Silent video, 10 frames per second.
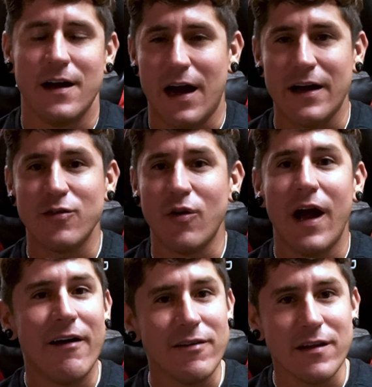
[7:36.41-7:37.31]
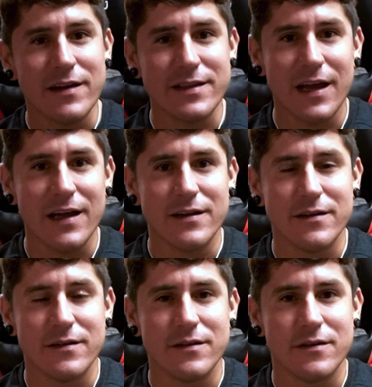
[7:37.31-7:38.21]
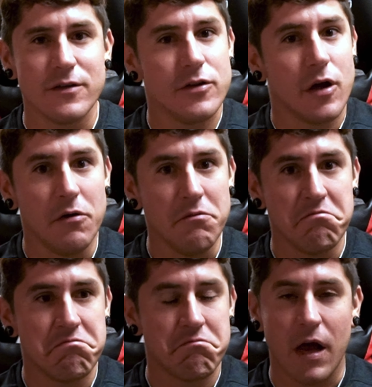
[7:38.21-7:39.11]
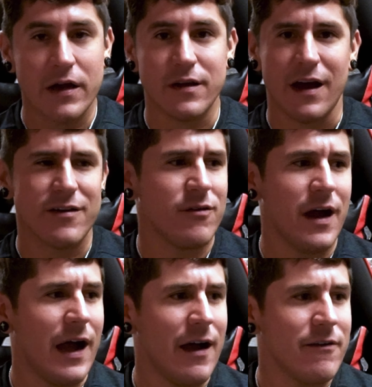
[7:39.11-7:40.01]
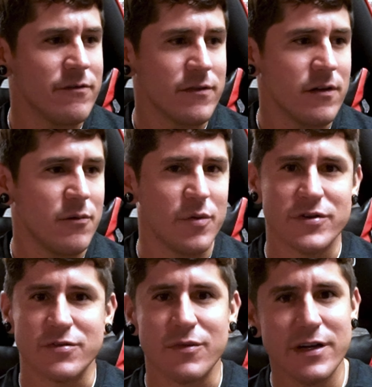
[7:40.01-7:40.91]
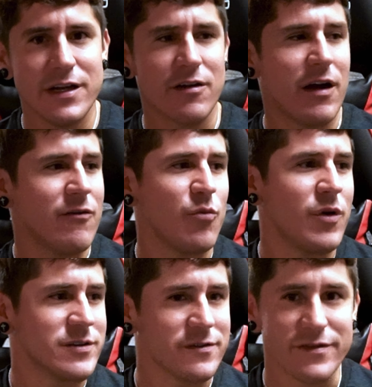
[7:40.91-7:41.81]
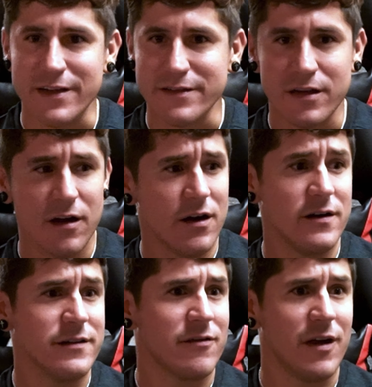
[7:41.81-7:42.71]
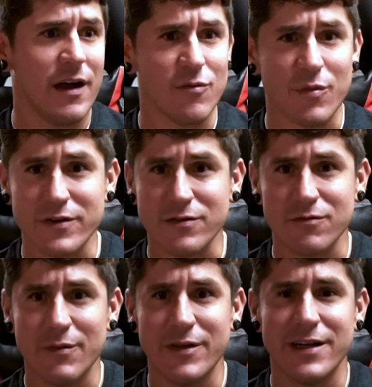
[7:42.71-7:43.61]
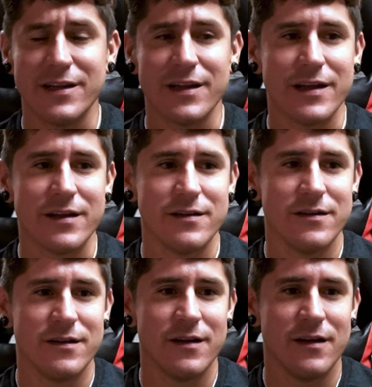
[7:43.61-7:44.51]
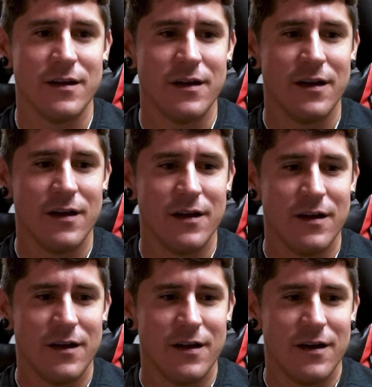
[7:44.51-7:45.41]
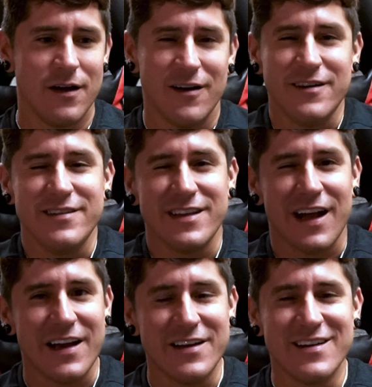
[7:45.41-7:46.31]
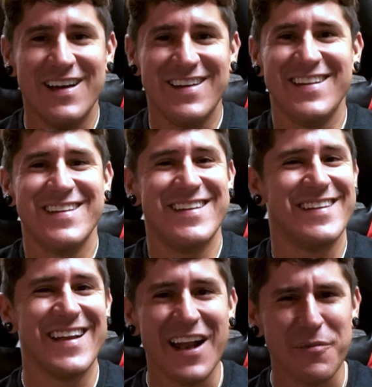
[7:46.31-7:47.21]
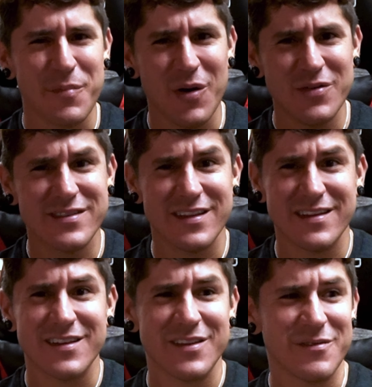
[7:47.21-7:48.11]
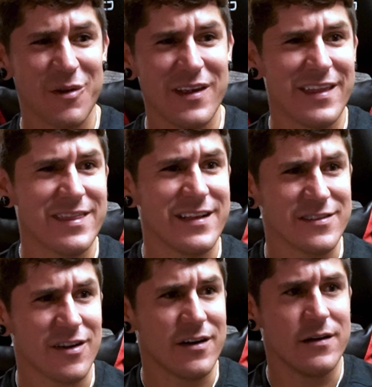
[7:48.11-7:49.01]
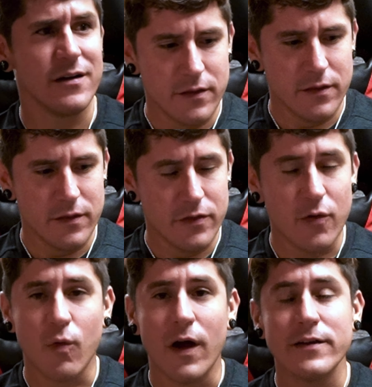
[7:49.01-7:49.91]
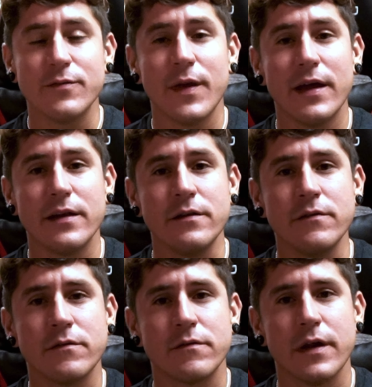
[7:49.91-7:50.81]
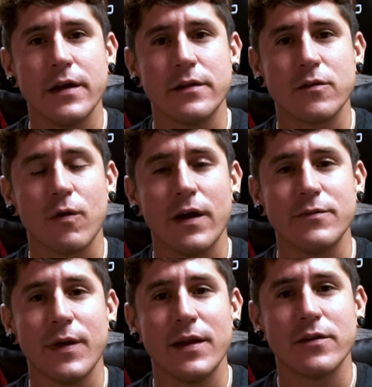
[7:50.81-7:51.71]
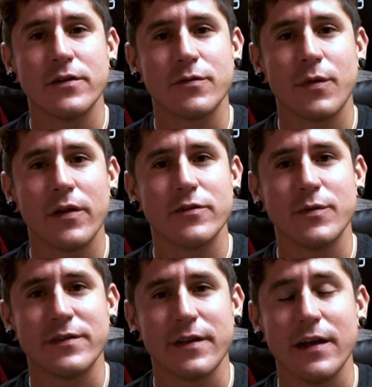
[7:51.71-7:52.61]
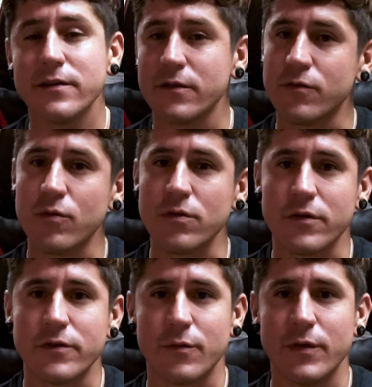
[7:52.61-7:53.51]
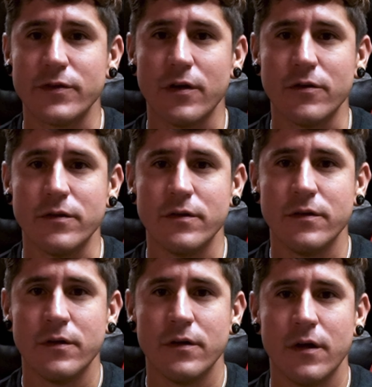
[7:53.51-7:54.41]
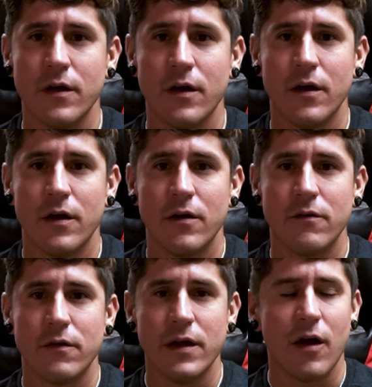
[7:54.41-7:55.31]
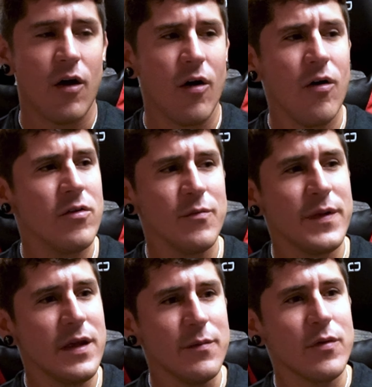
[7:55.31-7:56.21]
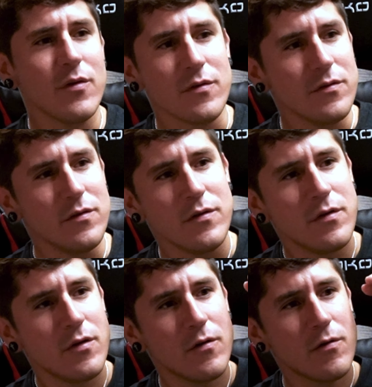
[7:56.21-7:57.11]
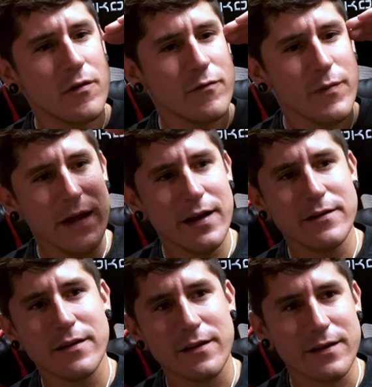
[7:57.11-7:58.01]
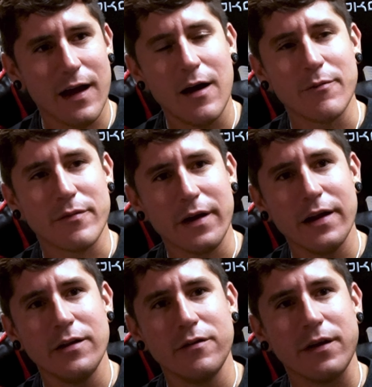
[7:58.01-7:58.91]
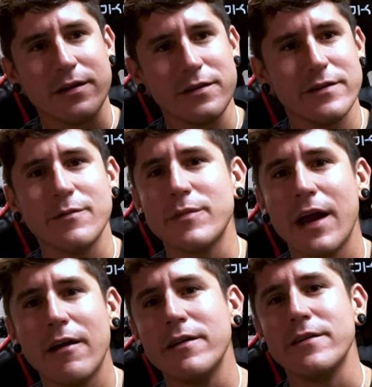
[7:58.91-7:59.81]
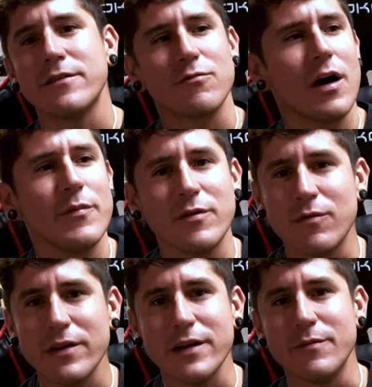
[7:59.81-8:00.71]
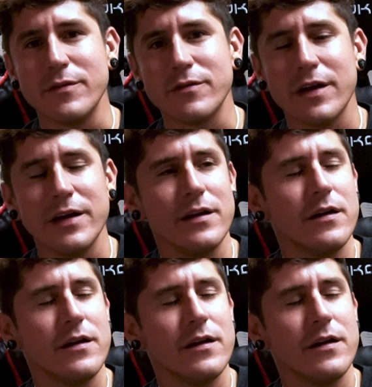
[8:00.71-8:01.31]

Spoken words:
I don't have it like that, I don't have a bunch of money. I don't have a bunch of fancy cars. I don't have a bunch of women, and, like, honestly, kind of not opposed to the way that things are. The wise man, right? The wise man learns from others' mistakes. The fool learns from his own, right? All the people who have made it to the top, right? You get the Jim Carreys, the Robin Williams, right?